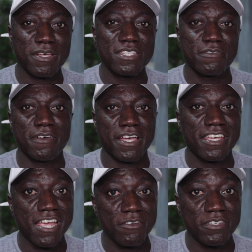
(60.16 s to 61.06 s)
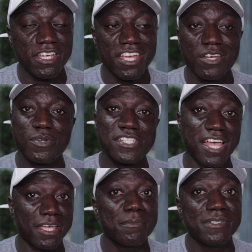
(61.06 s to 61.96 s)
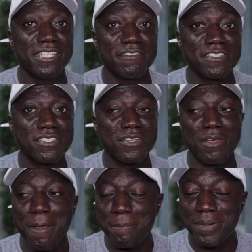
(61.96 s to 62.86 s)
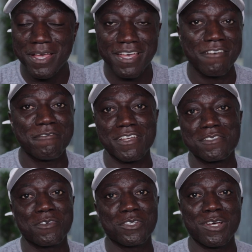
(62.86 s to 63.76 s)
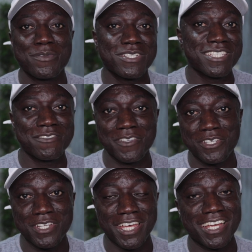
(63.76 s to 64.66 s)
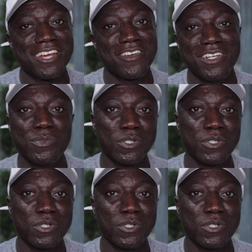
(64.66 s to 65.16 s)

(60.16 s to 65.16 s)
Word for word: by Sophia Carey, which I believe is a perfect follow-up to this video that you're currently